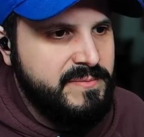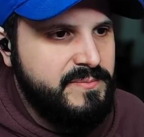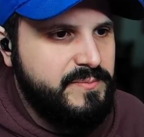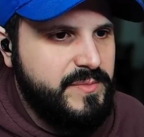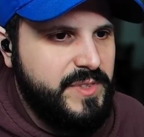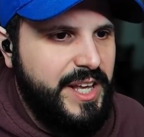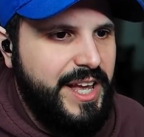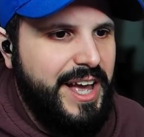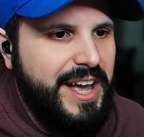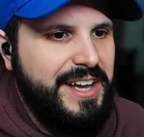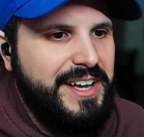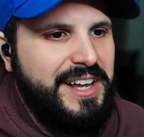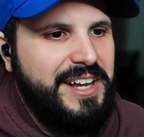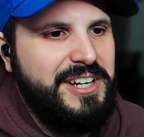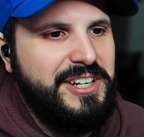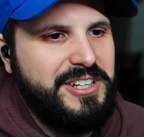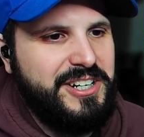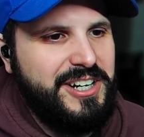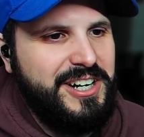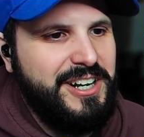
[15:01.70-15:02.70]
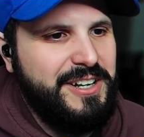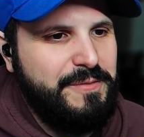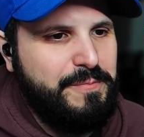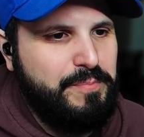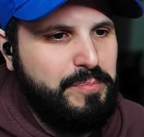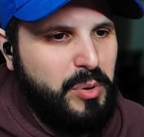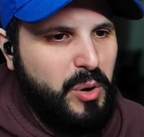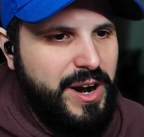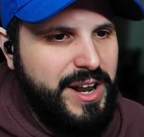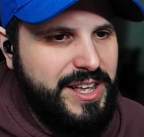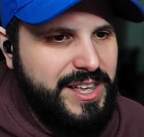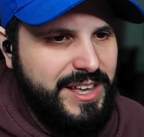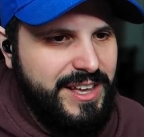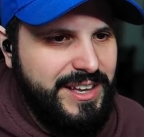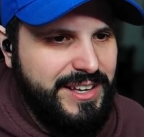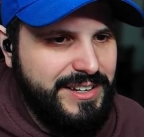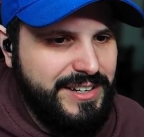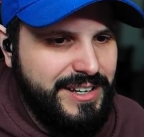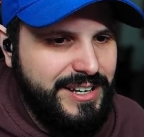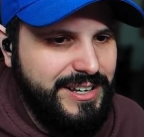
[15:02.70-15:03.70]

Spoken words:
Yeah, and you're gonna break in.